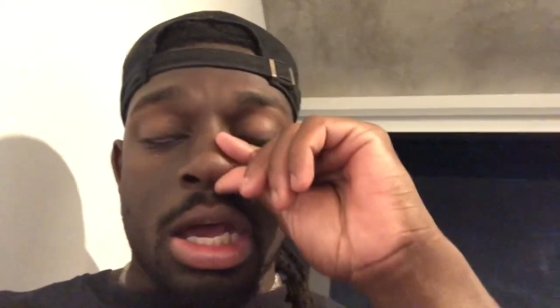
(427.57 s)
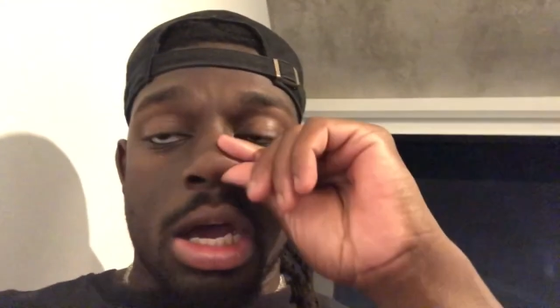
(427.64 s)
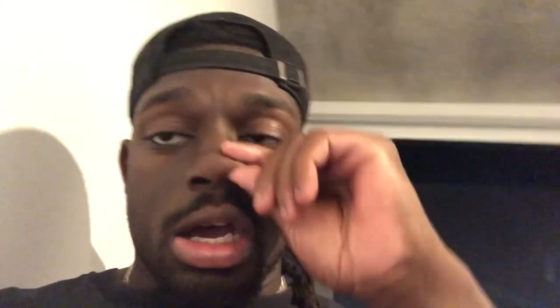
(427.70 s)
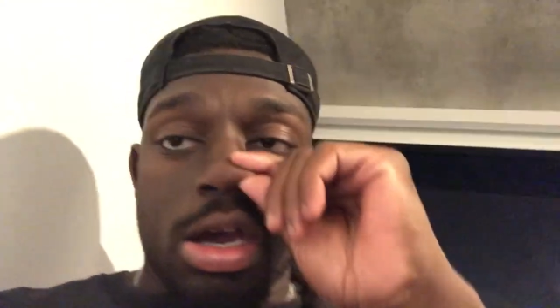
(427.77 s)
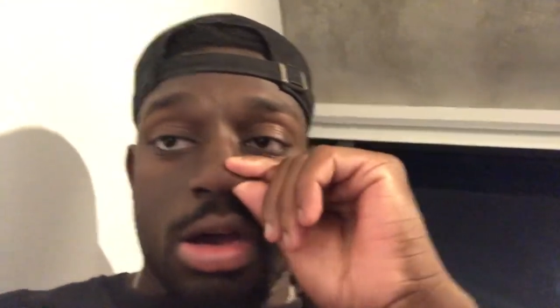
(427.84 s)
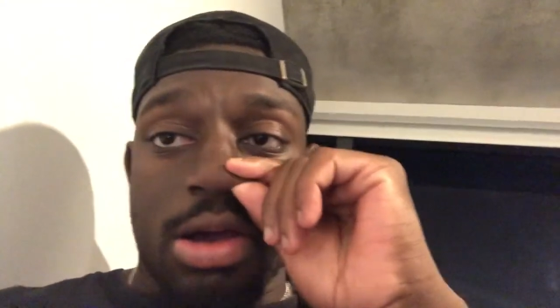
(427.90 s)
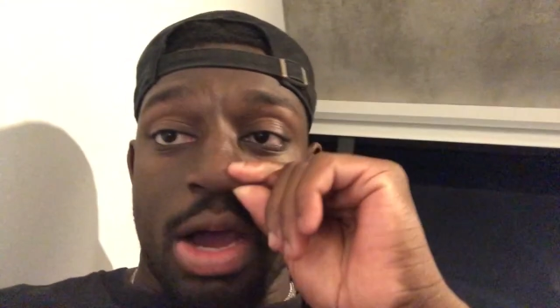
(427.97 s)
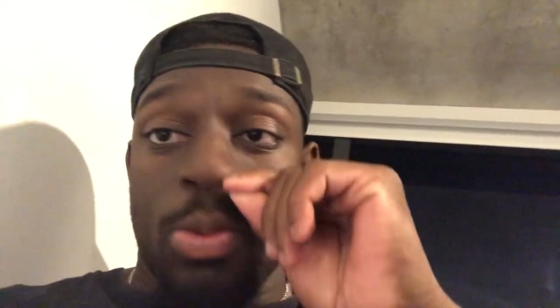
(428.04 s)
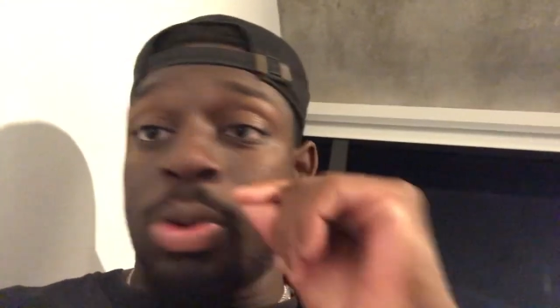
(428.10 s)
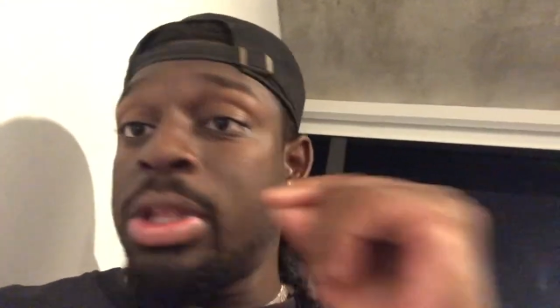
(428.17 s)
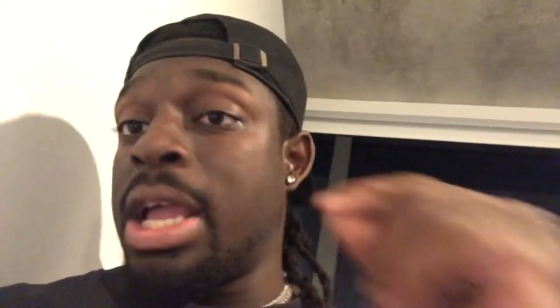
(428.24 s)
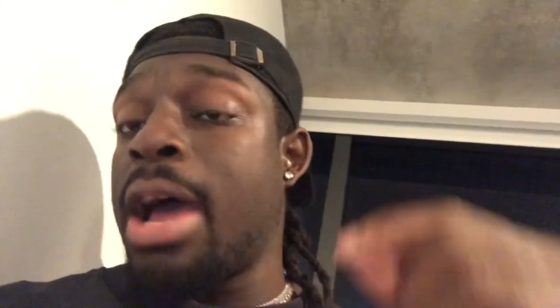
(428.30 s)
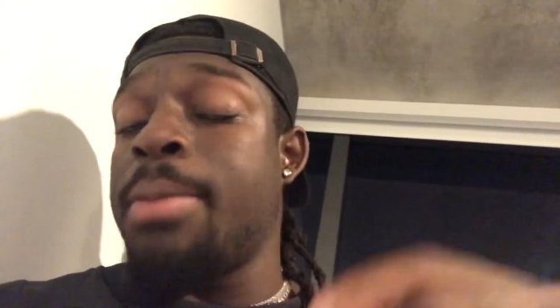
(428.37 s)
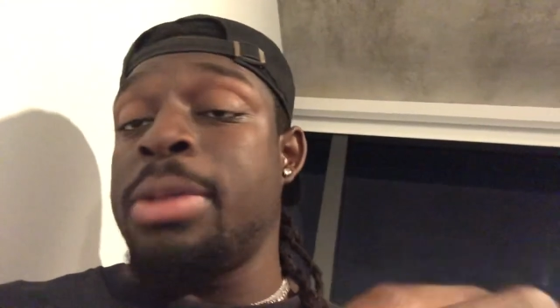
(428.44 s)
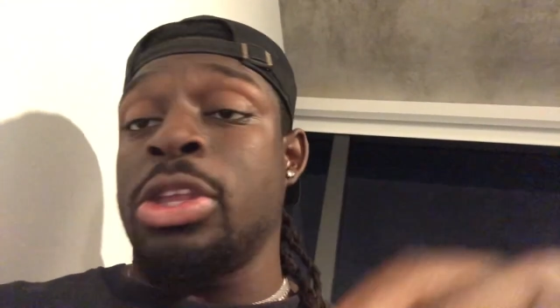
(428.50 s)
Uh, I would
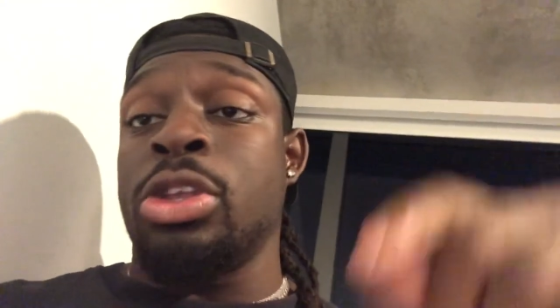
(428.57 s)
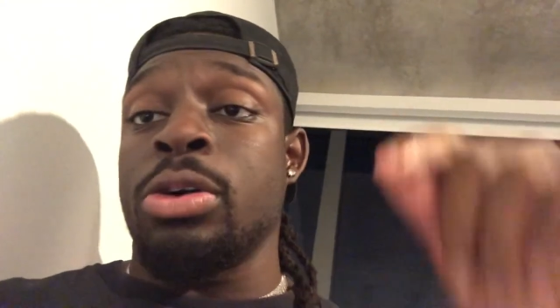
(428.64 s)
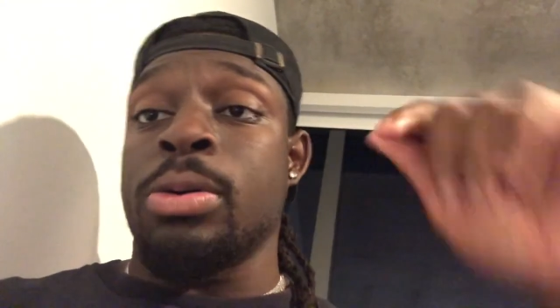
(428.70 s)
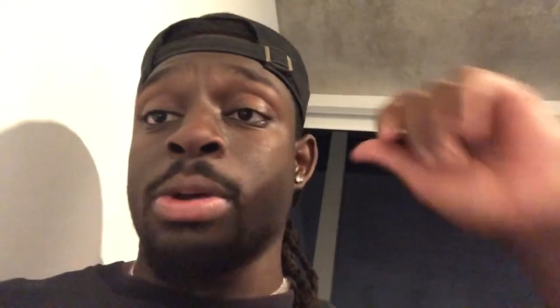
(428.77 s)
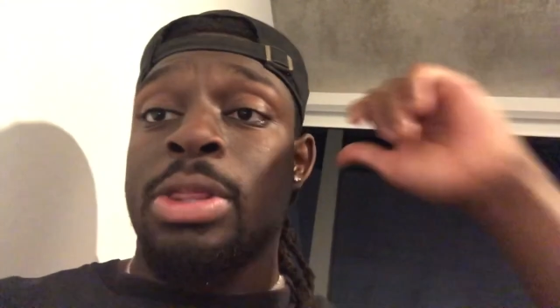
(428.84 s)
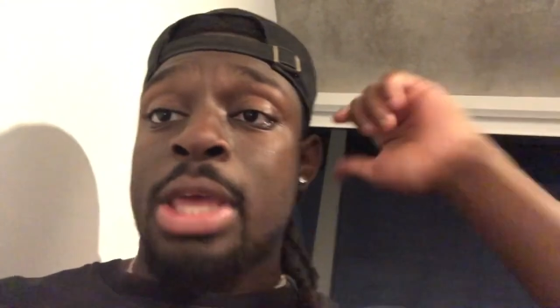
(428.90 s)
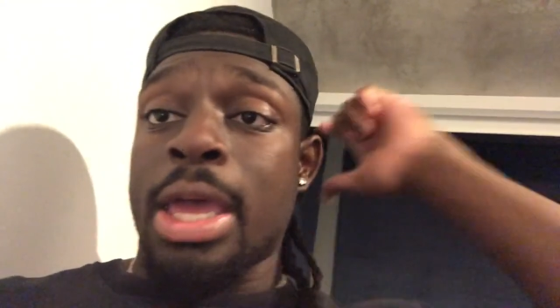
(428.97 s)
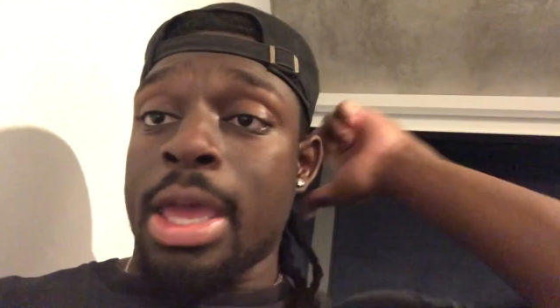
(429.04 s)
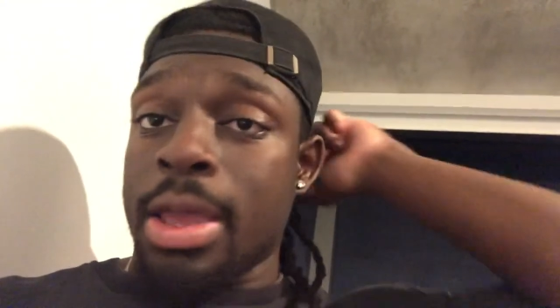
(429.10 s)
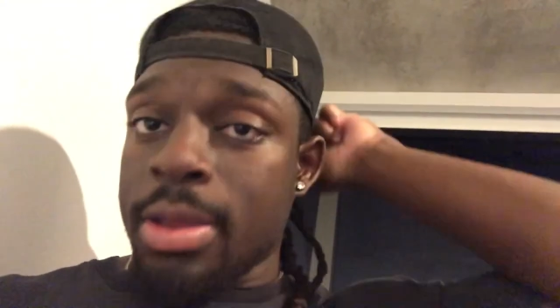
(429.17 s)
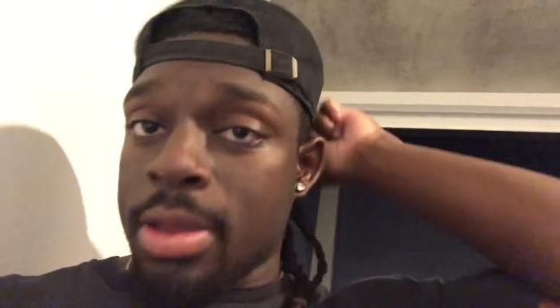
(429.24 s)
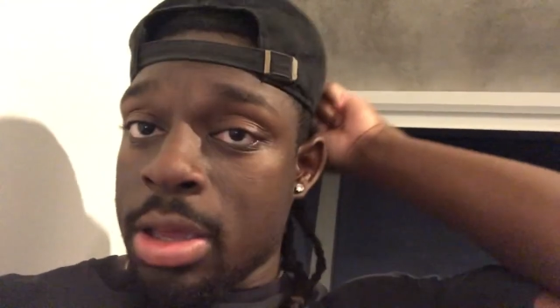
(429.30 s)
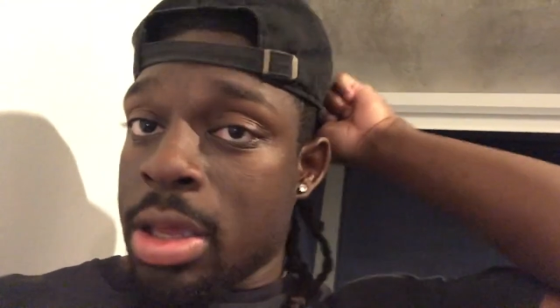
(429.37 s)
not be doing that.